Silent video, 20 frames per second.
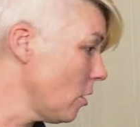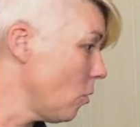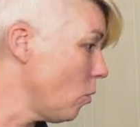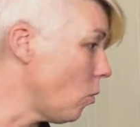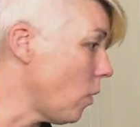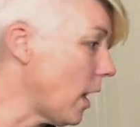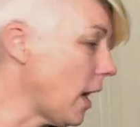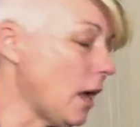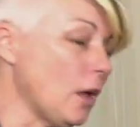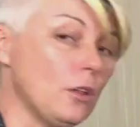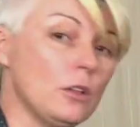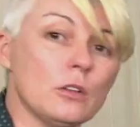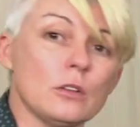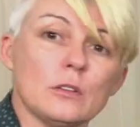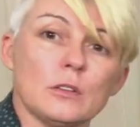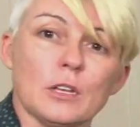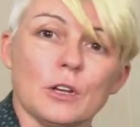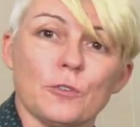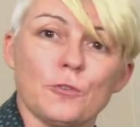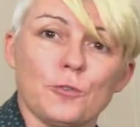while
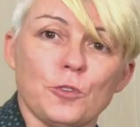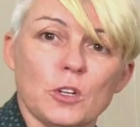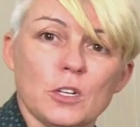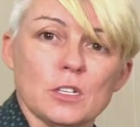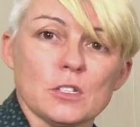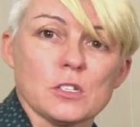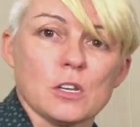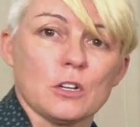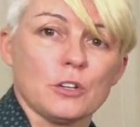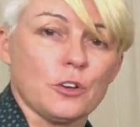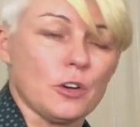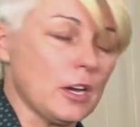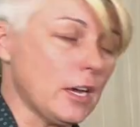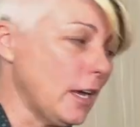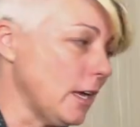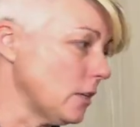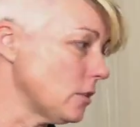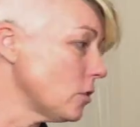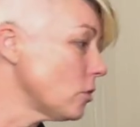their foot is on your hand.